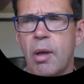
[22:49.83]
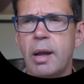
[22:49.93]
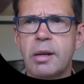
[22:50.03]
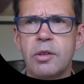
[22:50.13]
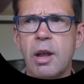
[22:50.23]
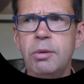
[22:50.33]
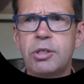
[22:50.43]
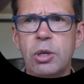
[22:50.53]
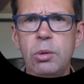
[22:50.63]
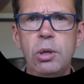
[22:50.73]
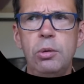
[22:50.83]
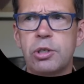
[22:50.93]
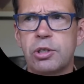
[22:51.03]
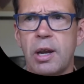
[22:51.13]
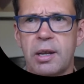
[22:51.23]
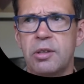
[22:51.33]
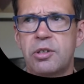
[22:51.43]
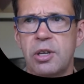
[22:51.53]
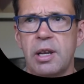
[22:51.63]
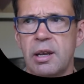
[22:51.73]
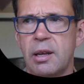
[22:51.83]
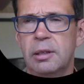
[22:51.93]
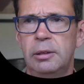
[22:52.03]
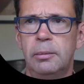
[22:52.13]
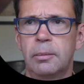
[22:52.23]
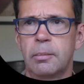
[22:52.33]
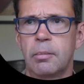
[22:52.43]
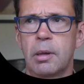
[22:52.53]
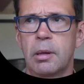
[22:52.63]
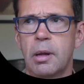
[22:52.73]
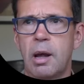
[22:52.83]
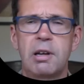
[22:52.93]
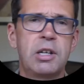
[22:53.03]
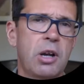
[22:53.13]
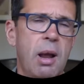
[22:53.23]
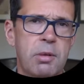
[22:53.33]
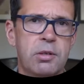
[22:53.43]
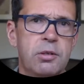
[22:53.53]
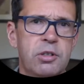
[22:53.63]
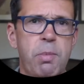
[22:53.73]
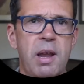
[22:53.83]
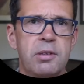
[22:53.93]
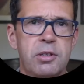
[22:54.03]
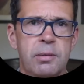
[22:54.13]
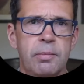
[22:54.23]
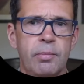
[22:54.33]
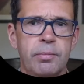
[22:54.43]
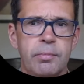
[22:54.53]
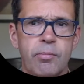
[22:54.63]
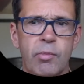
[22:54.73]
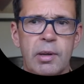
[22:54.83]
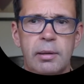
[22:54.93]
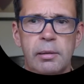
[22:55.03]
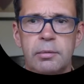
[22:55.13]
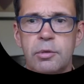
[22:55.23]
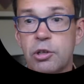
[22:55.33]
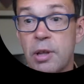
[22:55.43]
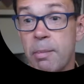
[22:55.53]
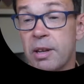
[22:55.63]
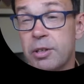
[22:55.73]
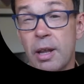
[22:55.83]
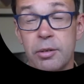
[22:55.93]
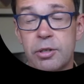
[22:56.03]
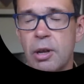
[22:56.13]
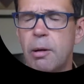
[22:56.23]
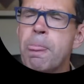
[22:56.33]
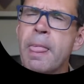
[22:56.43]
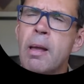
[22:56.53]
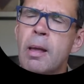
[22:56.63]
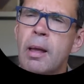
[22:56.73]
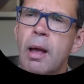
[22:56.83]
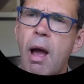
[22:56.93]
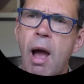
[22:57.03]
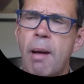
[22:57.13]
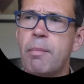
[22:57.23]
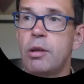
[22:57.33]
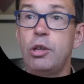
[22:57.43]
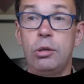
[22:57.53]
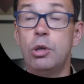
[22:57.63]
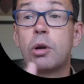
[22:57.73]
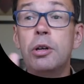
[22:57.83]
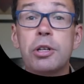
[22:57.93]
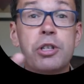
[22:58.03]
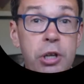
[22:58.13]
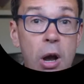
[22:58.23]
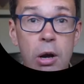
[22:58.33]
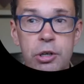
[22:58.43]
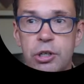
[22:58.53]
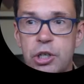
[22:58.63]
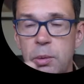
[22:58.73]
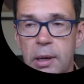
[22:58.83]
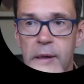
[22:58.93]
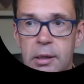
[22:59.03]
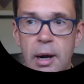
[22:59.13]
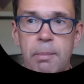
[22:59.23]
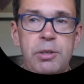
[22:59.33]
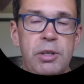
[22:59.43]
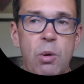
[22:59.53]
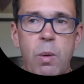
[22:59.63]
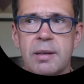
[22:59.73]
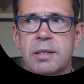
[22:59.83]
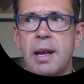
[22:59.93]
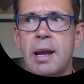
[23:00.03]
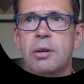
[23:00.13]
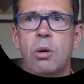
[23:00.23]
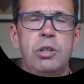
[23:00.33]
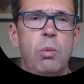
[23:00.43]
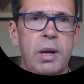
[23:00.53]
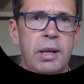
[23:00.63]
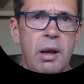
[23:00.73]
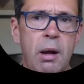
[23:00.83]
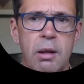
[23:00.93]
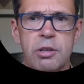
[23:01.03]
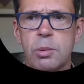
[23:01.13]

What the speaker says: The only 2 losers I can see are in diamonds and spades. Does that make sense? So you can discard your 2 little clubs in the west hand on your winning heart.